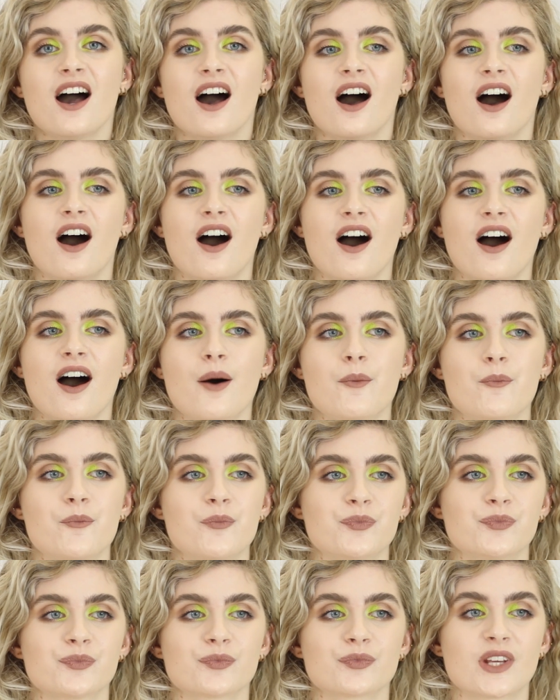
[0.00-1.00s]

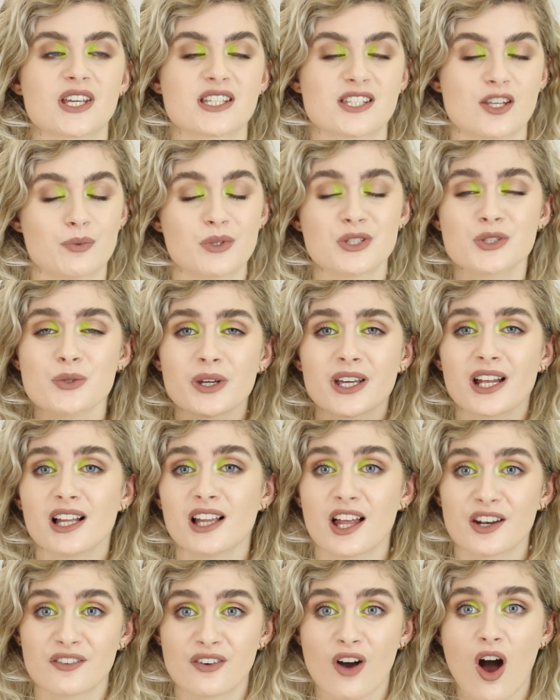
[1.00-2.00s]
Because I've been doing a
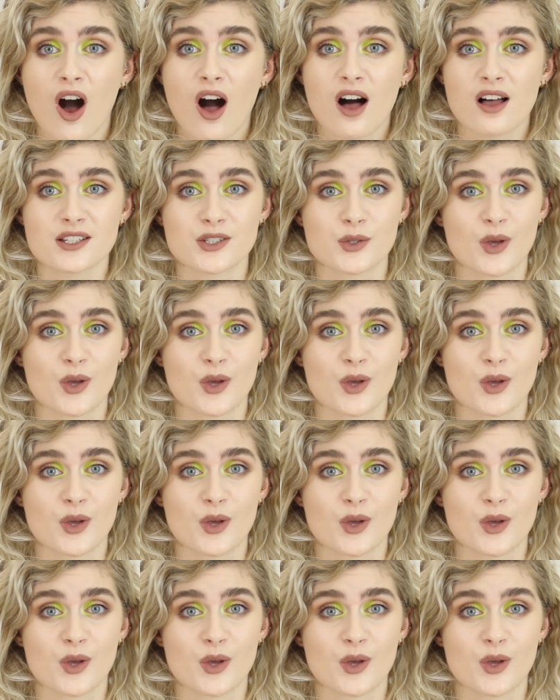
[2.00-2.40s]
lot of hauls,